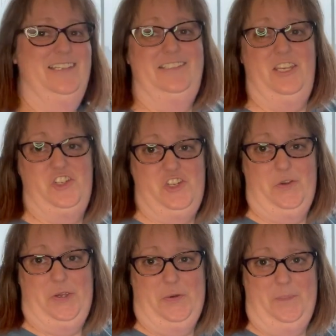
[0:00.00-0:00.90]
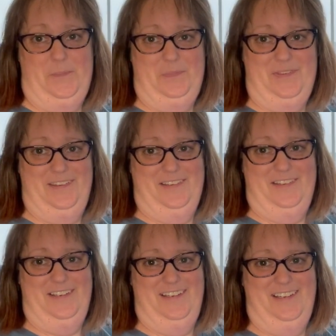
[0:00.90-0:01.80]
to show you,
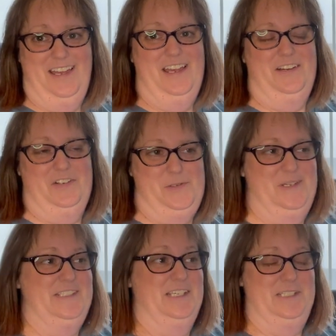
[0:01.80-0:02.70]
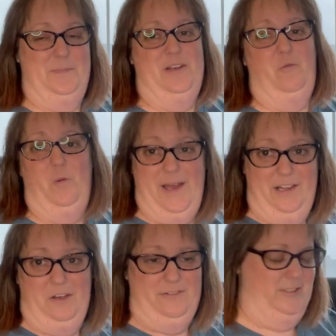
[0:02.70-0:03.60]
which means it's been
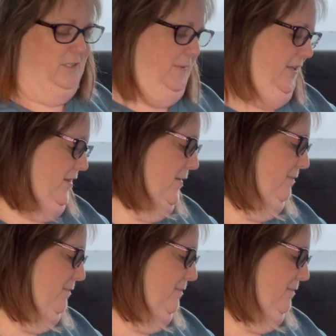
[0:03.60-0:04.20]
well over a month.